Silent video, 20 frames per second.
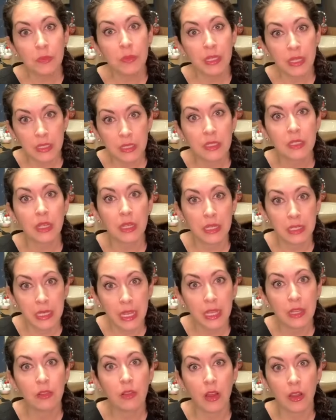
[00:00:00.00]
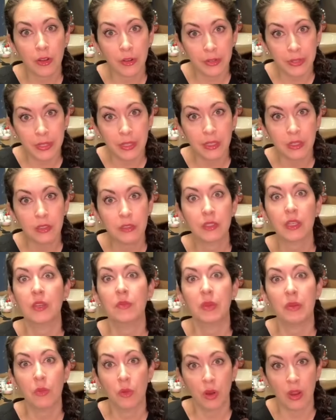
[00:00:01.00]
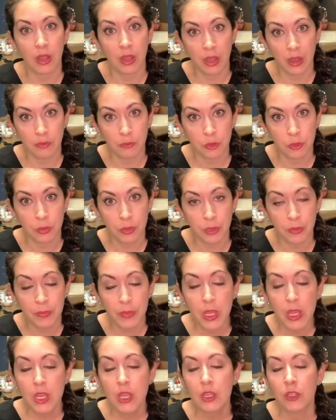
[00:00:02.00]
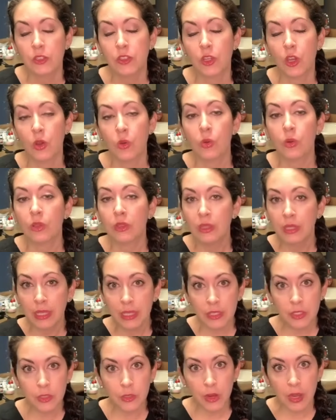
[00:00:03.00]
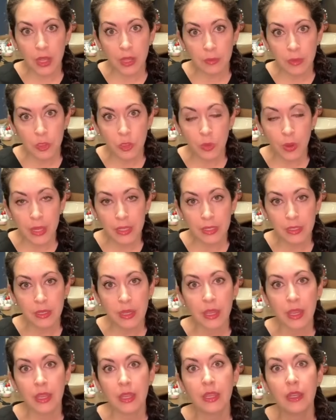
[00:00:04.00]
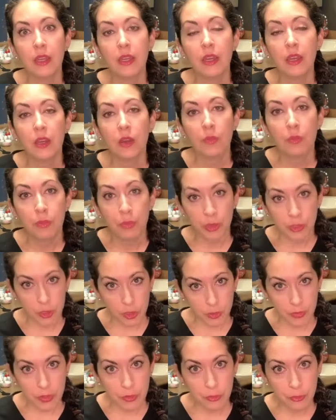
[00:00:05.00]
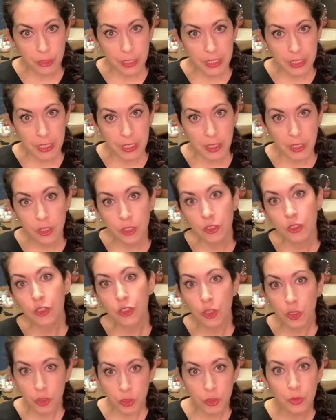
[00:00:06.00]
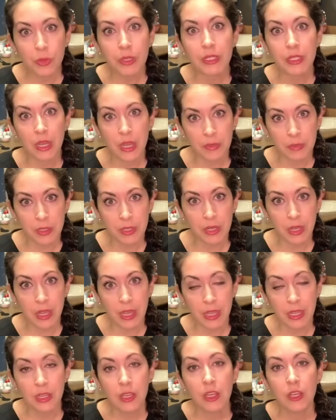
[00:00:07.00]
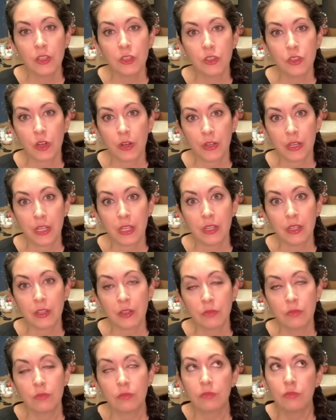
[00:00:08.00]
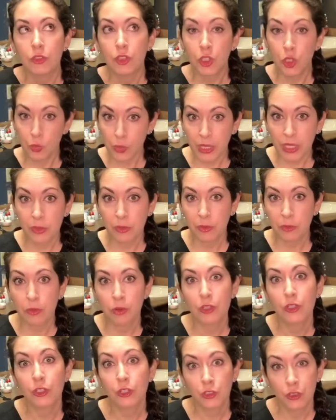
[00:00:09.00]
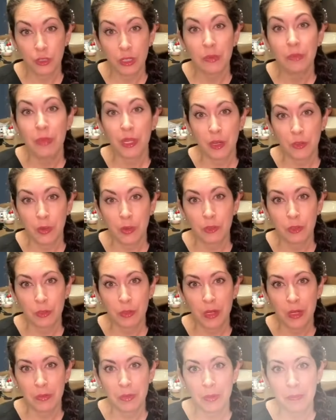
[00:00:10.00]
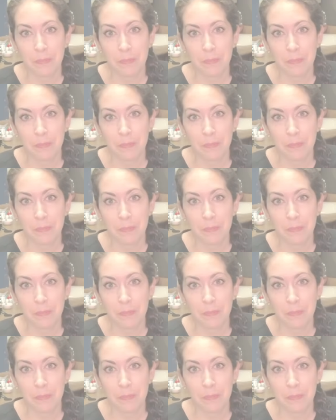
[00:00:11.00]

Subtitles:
because it's going to take longer to heal. It's going to be more uncomfortable. So lid scrubs twice a day, preservative-free tears 2 to 3 times a day, starting 2 weeks before surgery, bare bones minimum.